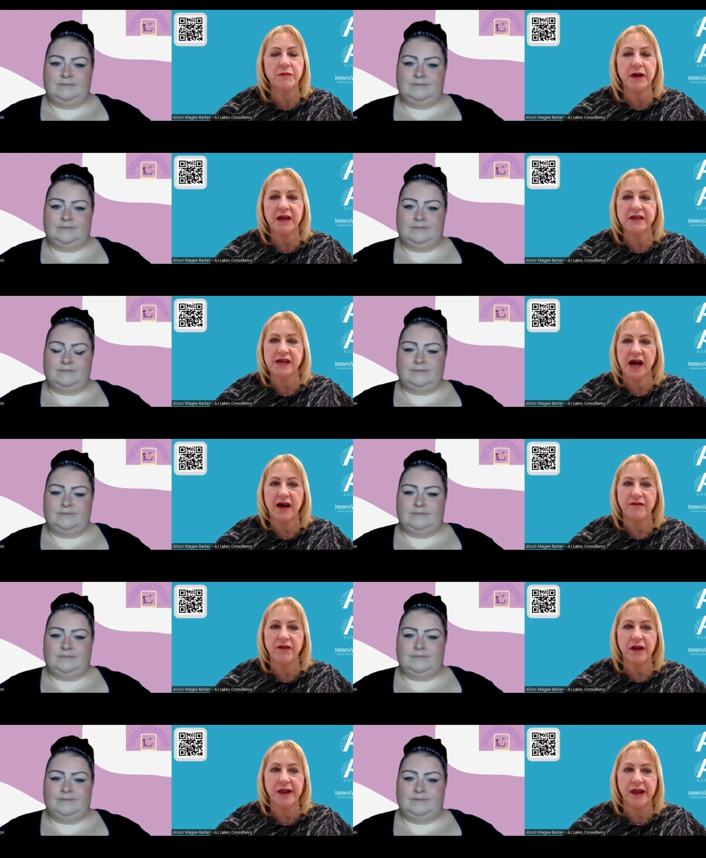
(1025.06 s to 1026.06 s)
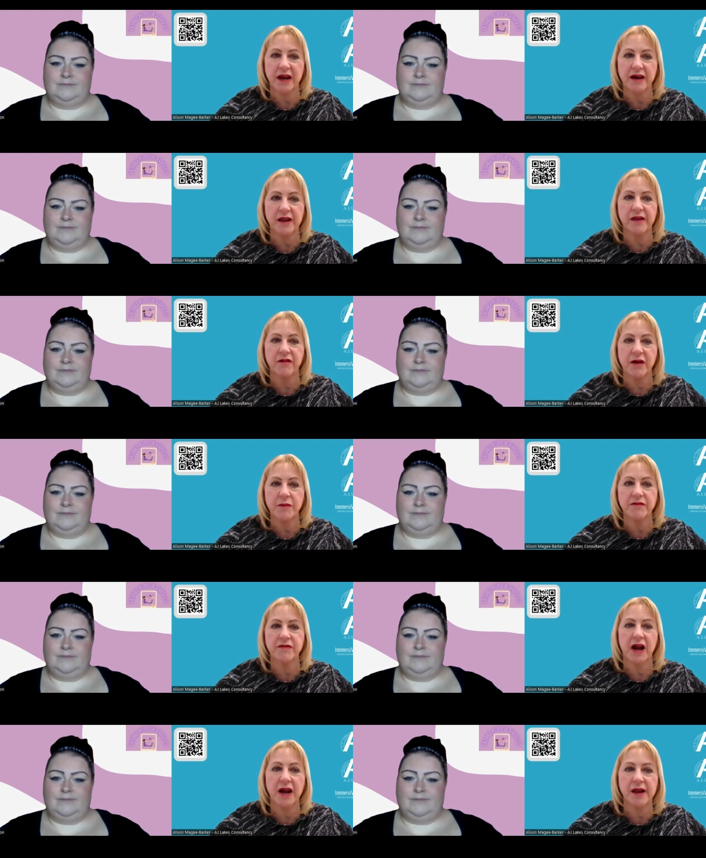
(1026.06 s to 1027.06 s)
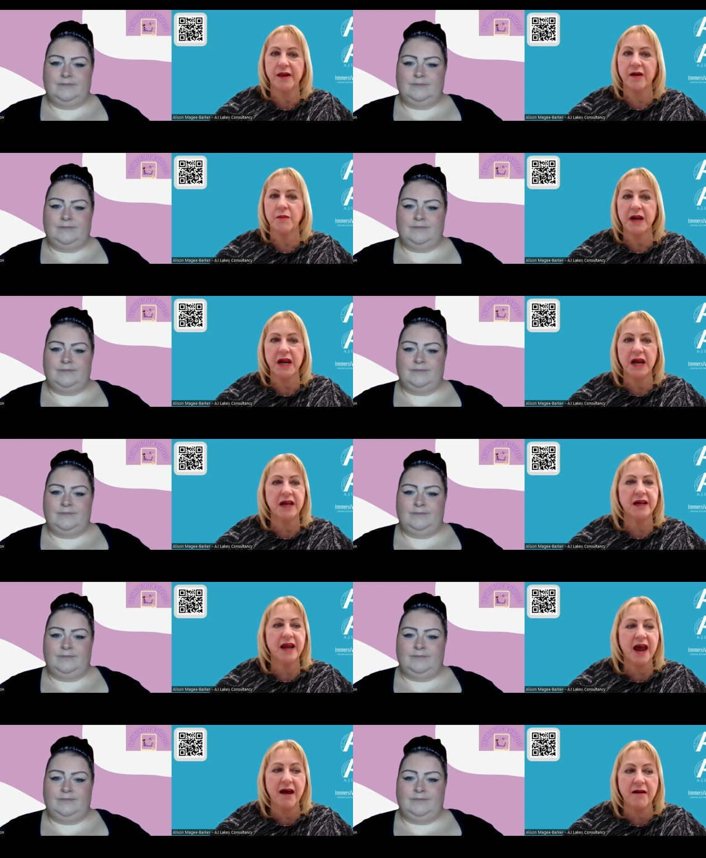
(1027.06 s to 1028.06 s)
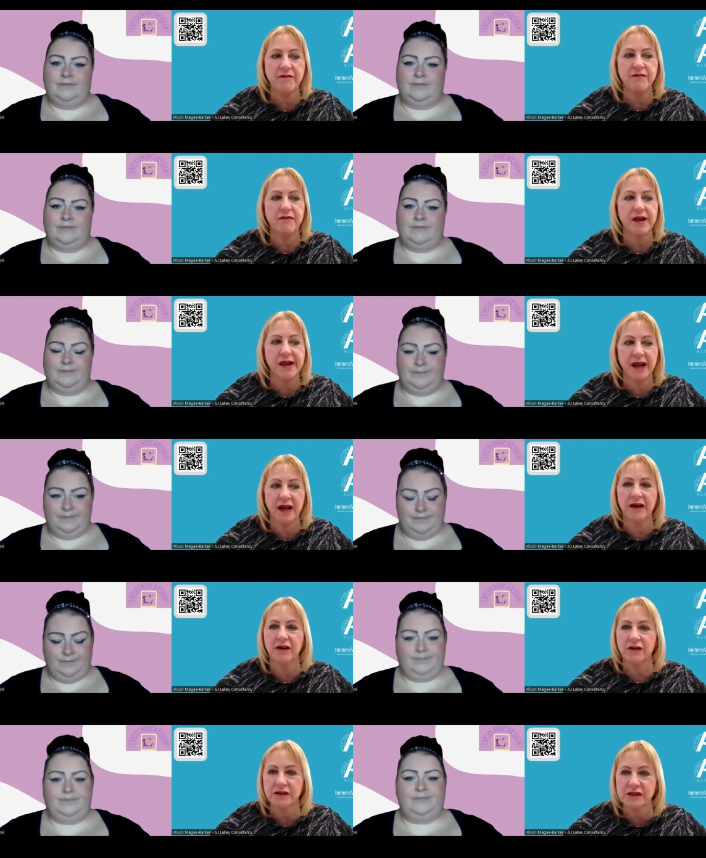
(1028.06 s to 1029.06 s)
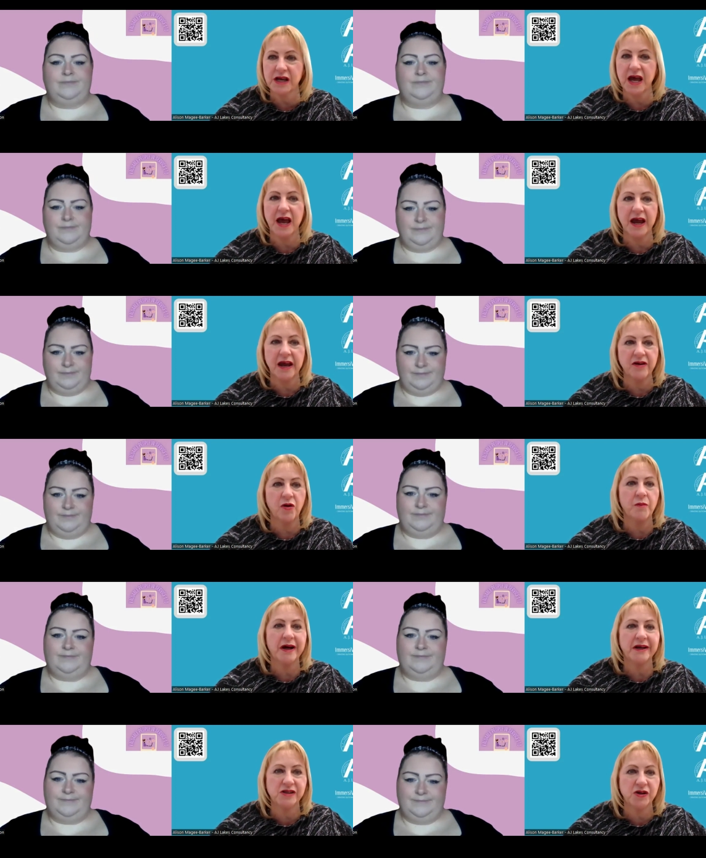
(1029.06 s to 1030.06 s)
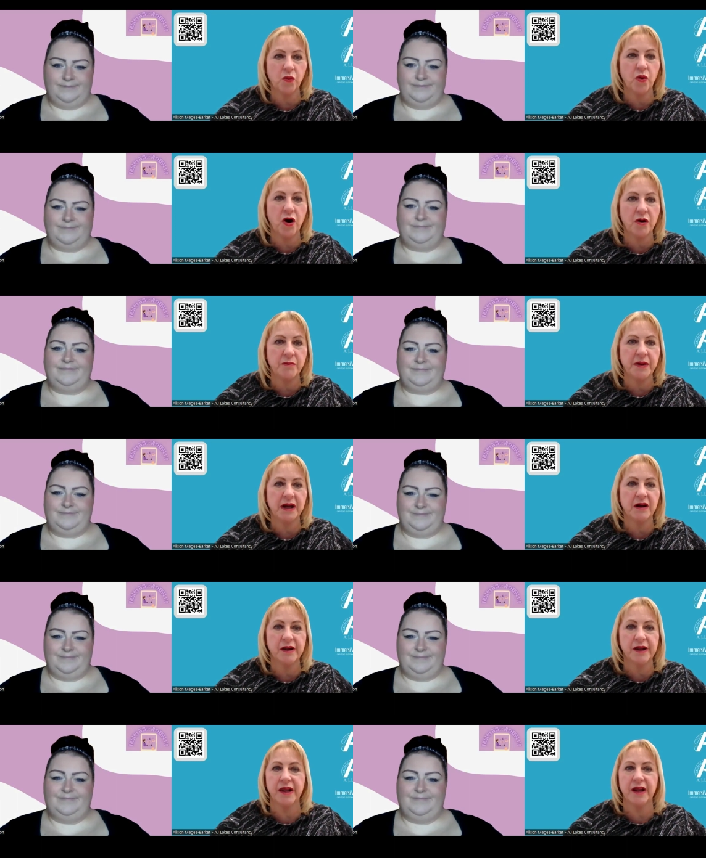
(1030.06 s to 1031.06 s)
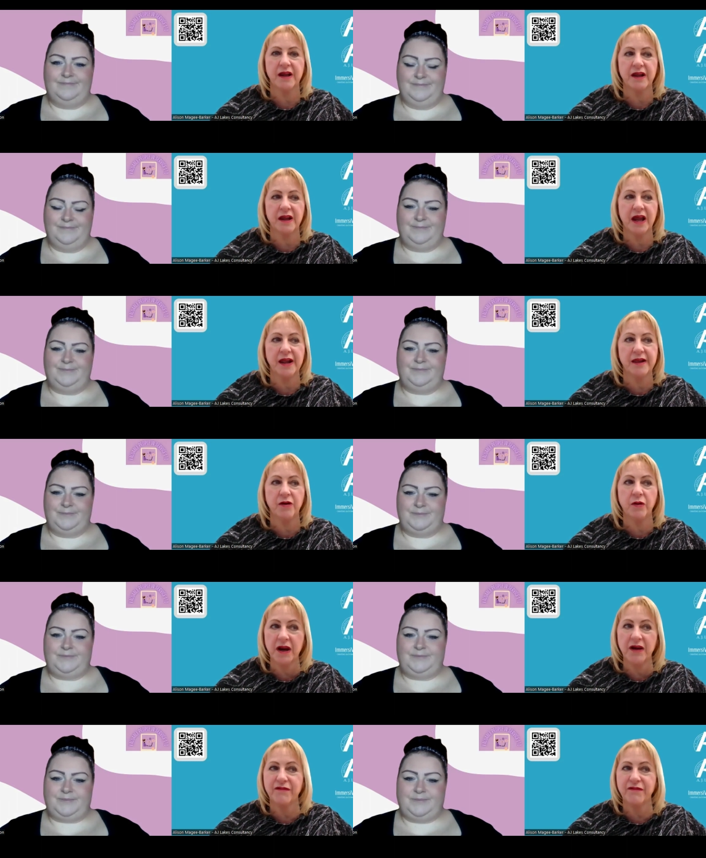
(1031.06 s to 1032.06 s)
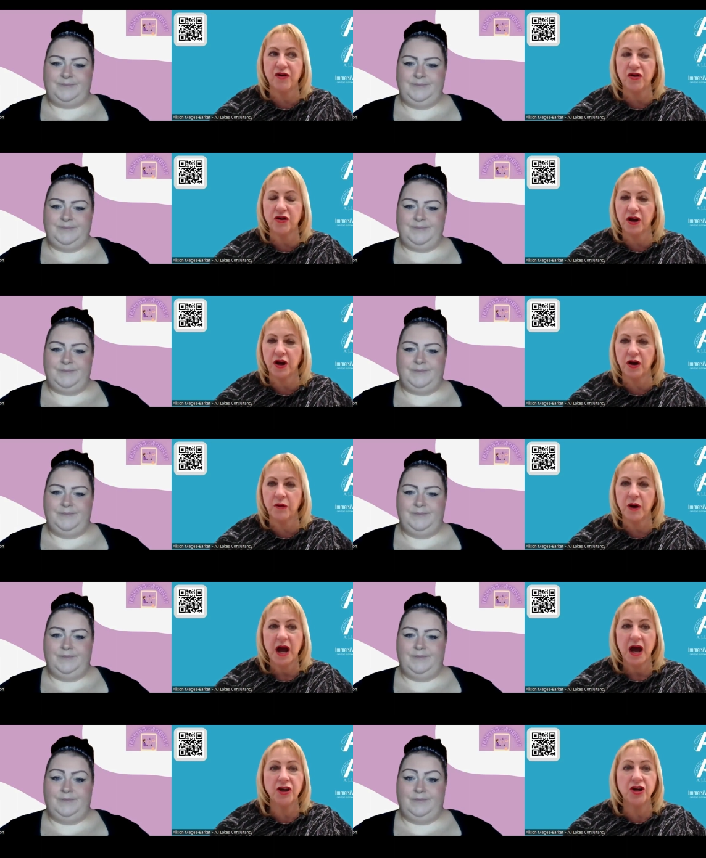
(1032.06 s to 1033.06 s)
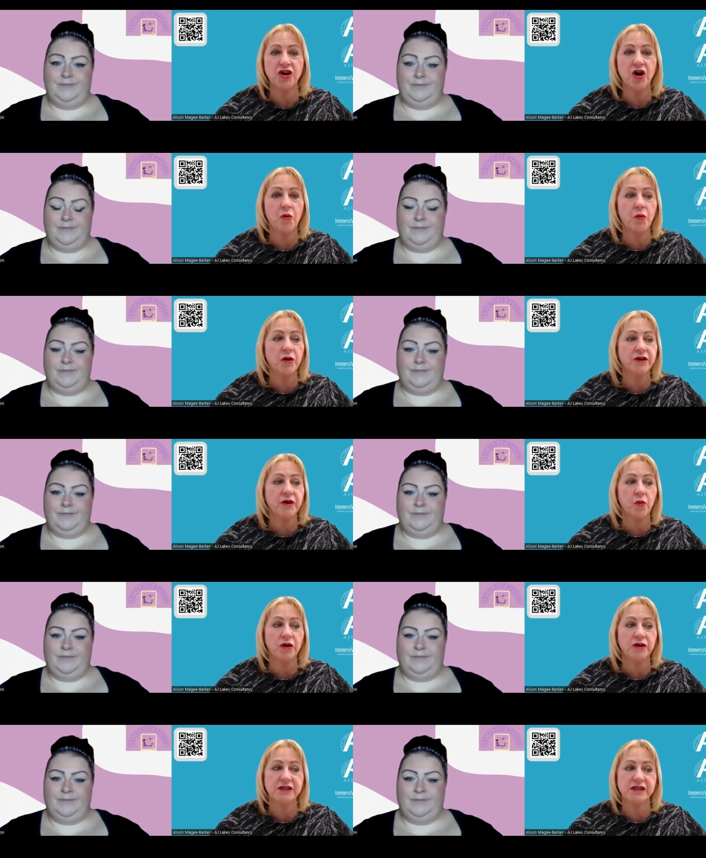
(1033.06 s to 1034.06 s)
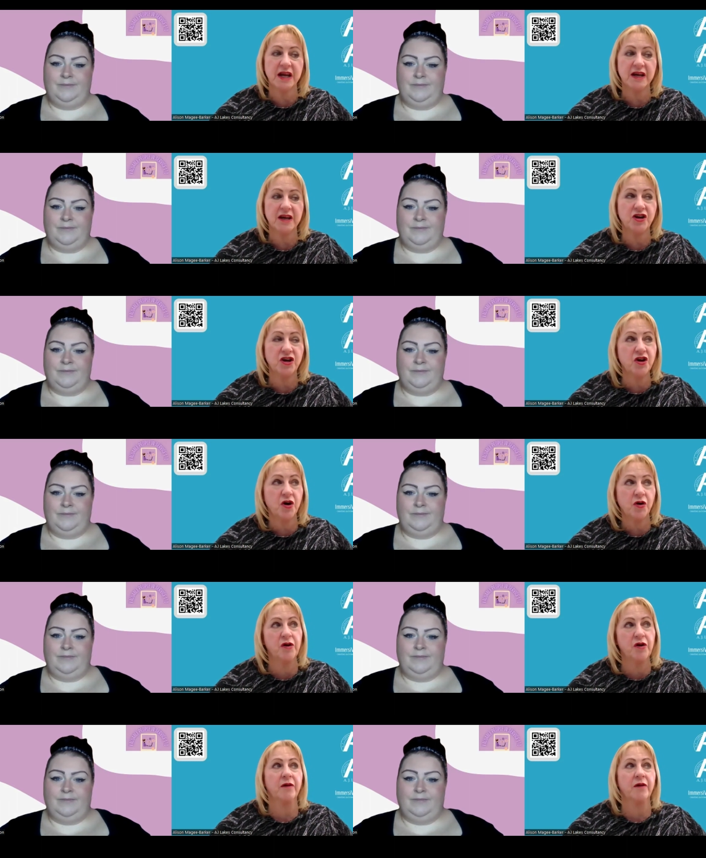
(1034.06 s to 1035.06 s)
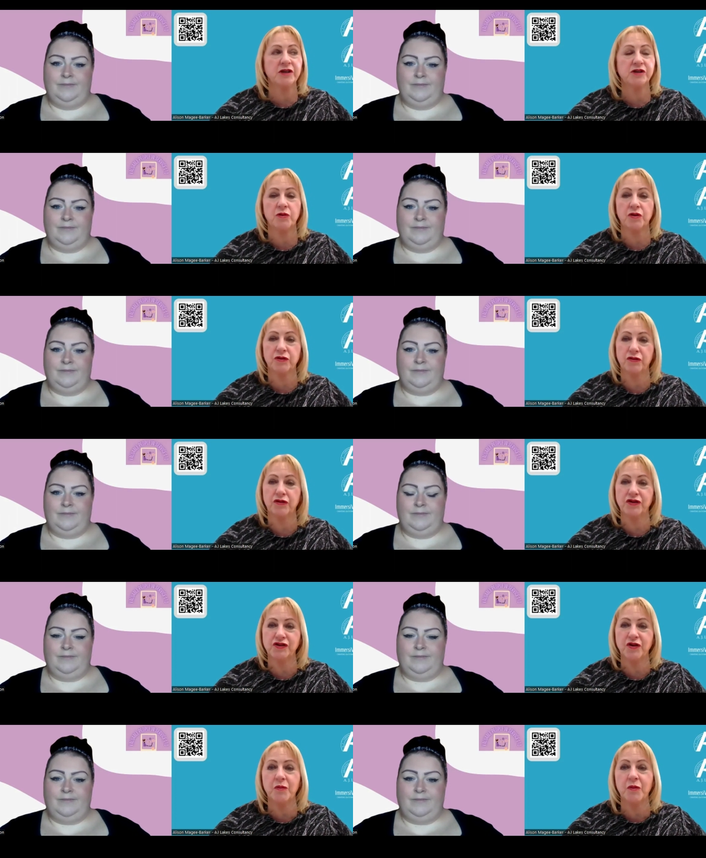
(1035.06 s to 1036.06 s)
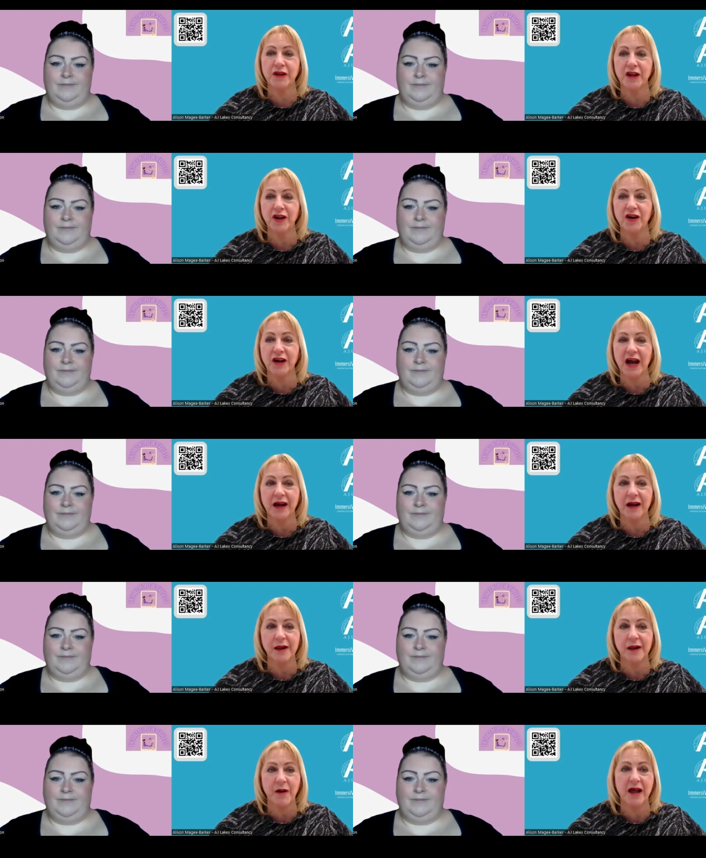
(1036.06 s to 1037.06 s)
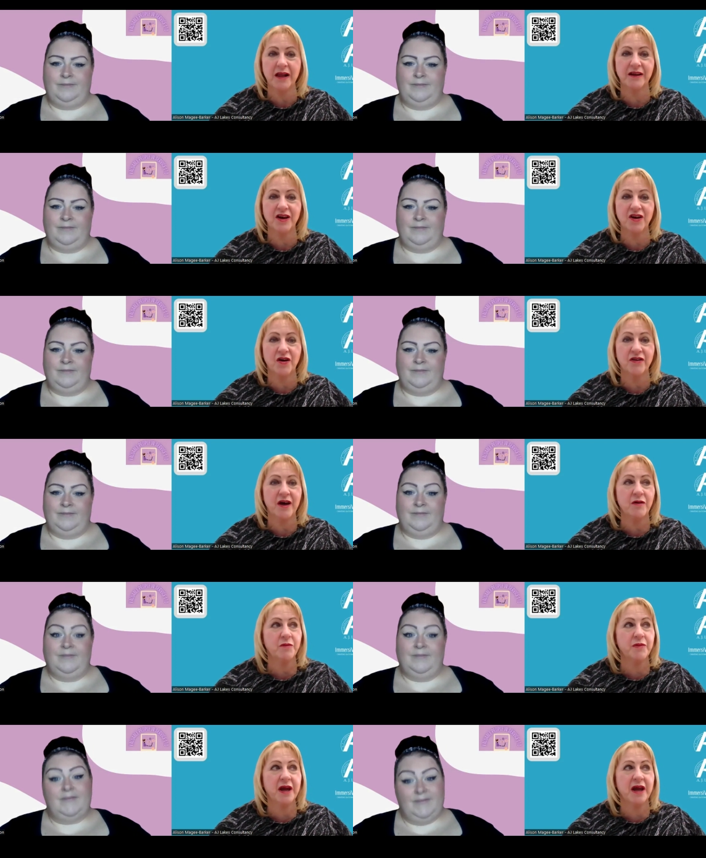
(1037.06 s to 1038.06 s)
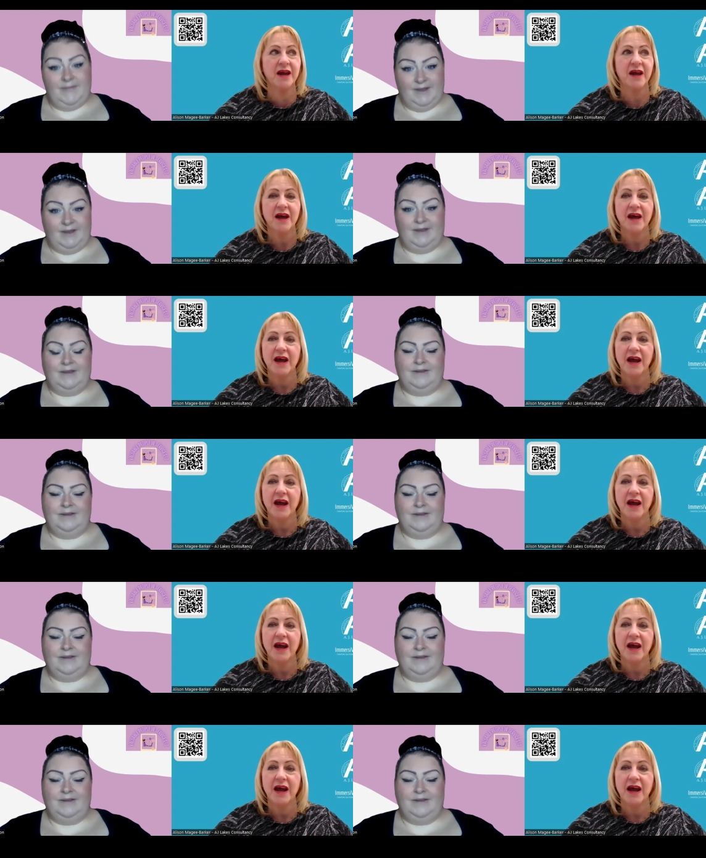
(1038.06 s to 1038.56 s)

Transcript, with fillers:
Speaker 1: it be to have a steady stream of clients coming in every single day no matter what because mm. it, it's doing it for you and you know what they're wanting and you know who's going to walk through the door and what they look like as well you know that would be